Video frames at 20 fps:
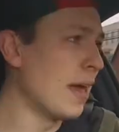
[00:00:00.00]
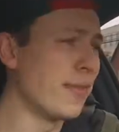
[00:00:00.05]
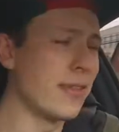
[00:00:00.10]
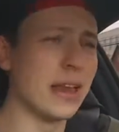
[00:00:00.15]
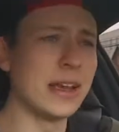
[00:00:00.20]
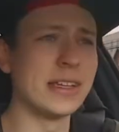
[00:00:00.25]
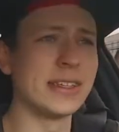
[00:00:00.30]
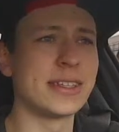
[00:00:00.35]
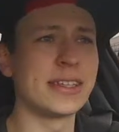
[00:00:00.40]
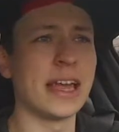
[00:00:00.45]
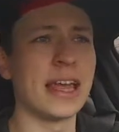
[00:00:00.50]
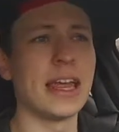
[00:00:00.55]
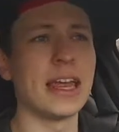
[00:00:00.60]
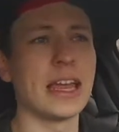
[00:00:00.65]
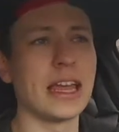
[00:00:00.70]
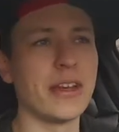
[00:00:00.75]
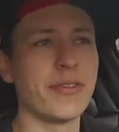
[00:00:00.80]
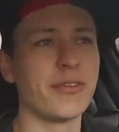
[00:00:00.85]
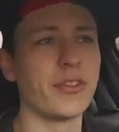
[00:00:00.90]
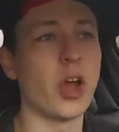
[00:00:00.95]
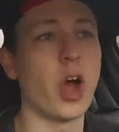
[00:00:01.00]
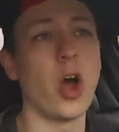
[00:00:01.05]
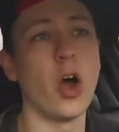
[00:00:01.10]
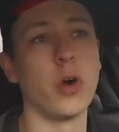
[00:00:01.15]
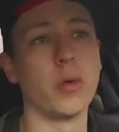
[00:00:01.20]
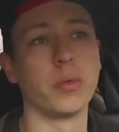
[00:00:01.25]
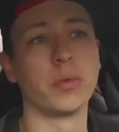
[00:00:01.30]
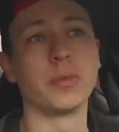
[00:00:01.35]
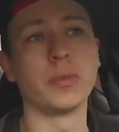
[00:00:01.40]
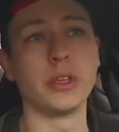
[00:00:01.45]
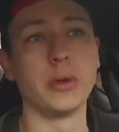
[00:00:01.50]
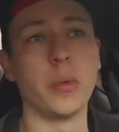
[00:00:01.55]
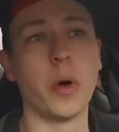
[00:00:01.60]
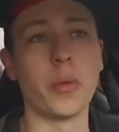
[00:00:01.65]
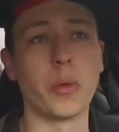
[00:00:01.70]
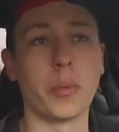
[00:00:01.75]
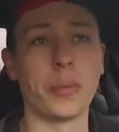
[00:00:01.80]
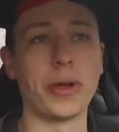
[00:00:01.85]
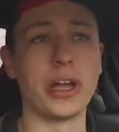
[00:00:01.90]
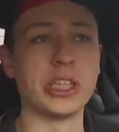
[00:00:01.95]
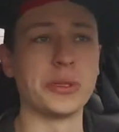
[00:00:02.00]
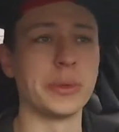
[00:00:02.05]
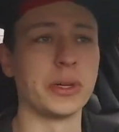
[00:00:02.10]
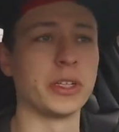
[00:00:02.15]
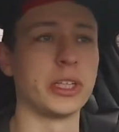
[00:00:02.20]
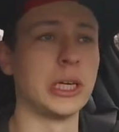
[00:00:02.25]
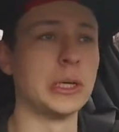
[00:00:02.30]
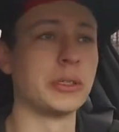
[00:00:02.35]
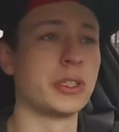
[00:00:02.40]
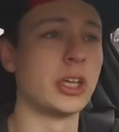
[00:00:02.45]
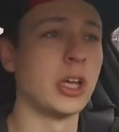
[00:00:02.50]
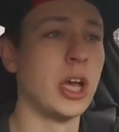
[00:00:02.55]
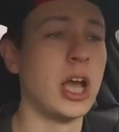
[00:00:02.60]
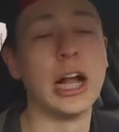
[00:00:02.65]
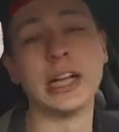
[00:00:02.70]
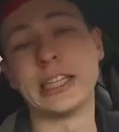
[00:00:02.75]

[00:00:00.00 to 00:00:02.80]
And then he's saying, if you want replacement clips,